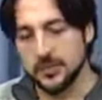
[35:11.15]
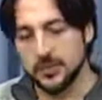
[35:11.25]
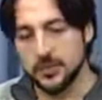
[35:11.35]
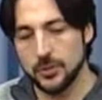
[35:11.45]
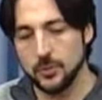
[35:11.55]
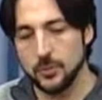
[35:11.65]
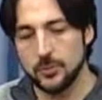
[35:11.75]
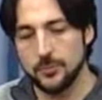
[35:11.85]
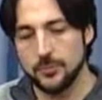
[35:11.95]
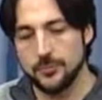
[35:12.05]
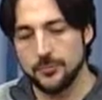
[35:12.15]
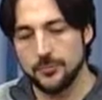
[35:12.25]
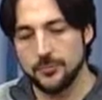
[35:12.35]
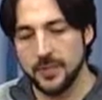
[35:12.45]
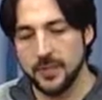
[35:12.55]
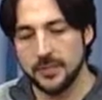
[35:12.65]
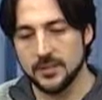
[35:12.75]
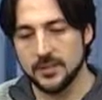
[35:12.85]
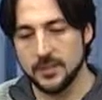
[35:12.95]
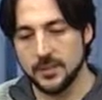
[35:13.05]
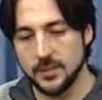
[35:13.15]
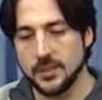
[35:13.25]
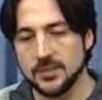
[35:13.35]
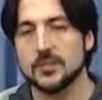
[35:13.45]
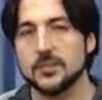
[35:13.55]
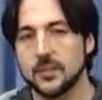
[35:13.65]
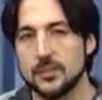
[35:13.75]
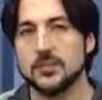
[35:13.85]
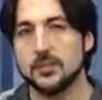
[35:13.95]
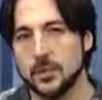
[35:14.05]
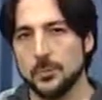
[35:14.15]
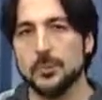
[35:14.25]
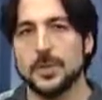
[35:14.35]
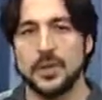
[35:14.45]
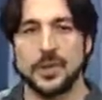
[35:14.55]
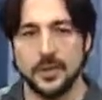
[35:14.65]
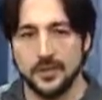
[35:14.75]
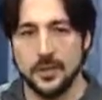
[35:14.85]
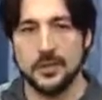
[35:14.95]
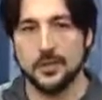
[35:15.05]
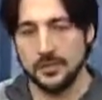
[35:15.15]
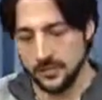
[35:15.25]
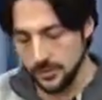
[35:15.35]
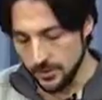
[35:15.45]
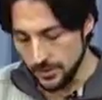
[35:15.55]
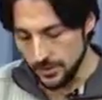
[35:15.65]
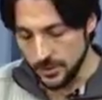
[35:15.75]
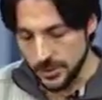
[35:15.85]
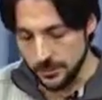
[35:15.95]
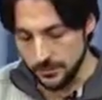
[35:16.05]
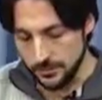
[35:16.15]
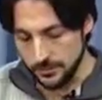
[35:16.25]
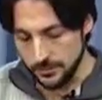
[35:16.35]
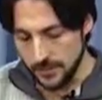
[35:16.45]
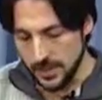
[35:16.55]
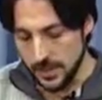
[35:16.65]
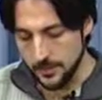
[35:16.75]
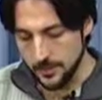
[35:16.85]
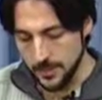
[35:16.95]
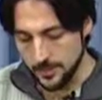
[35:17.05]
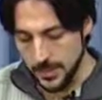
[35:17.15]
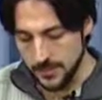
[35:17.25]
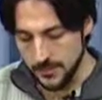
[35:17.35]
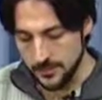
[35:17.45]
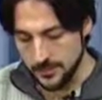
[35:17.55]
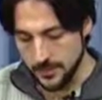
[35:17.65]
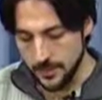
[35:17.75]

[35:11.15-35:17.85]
So it's good to compare, and then you can make up your mind